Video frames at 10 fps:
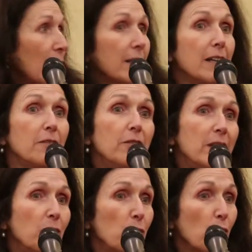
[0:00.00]
I live
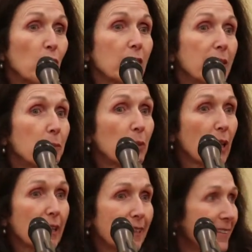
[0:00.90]
and work and
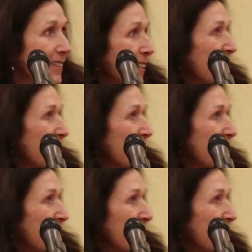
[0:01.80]
play.